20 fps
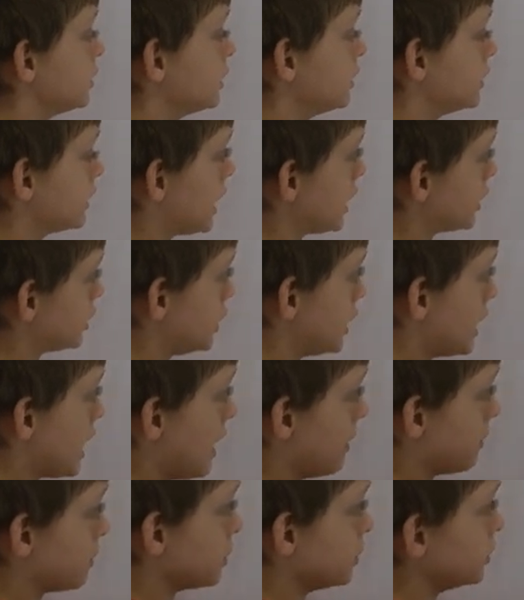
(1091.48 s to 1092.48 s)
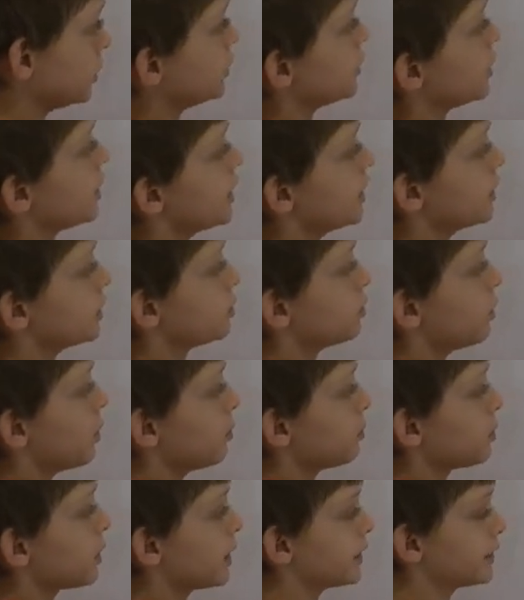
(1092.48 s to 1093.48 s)
it's actually 8, because you see it's
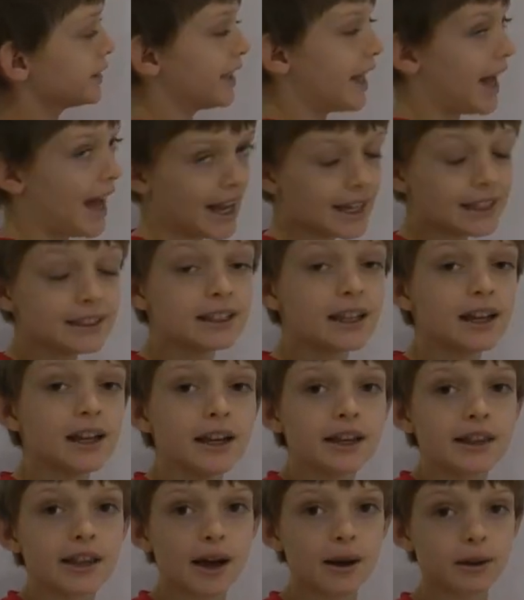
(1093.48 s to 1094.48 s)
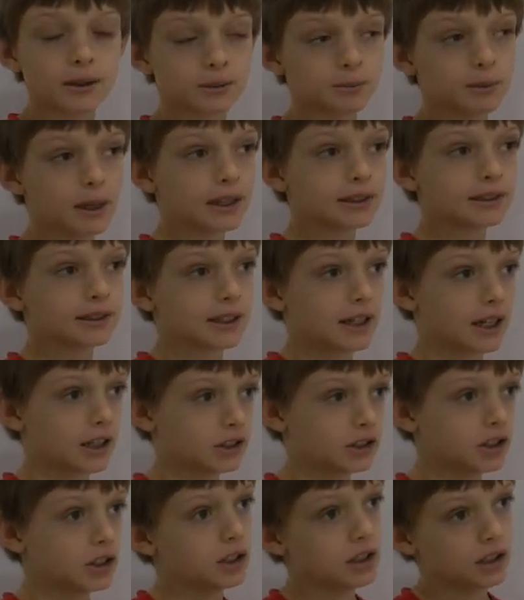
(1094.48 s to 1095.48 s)
1 plus 8, that makes it
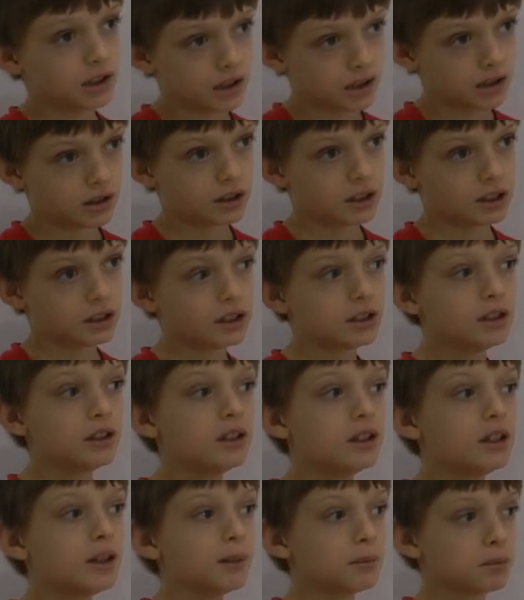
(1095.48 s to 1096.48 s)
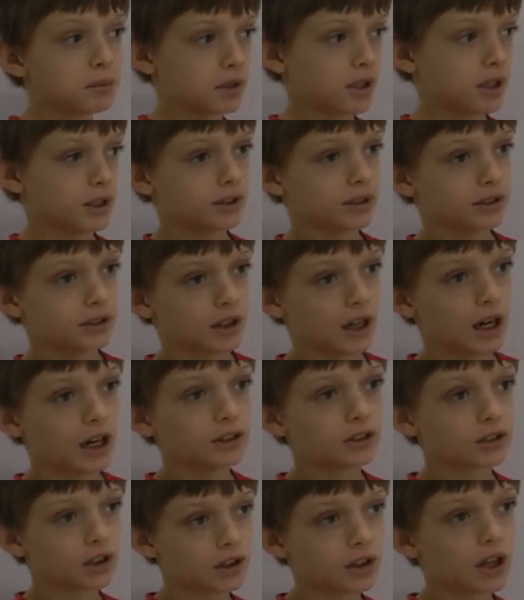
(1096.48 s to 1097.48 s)
actually 9 plus
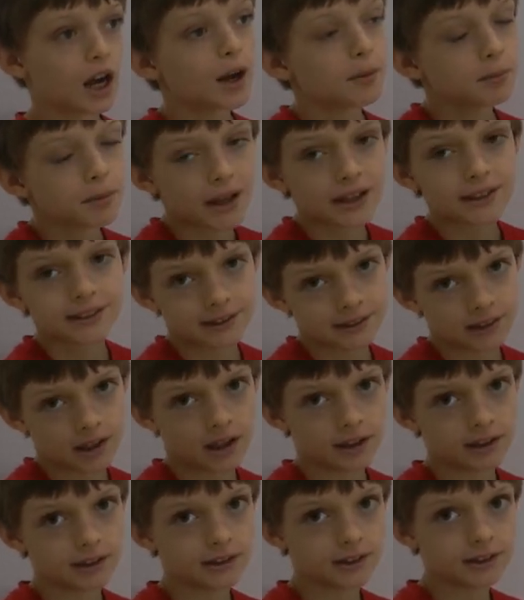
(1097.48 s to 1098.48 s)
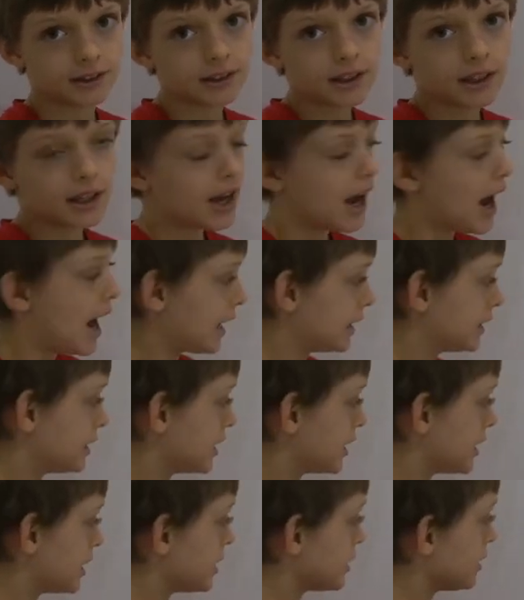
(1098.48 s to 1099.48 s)
9, so 9 plus 9 is
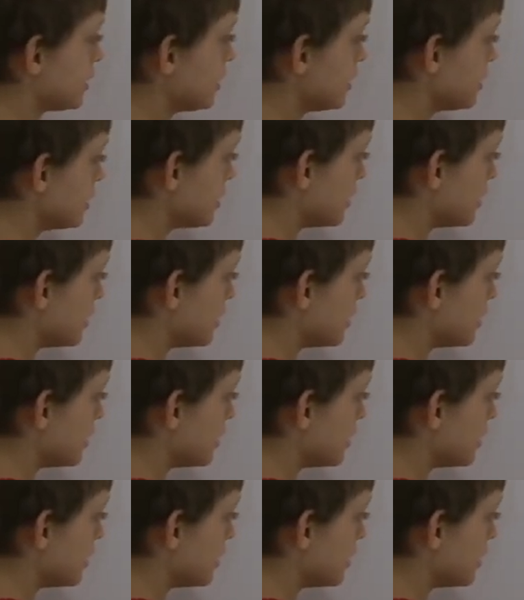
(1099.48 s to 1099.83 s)
18.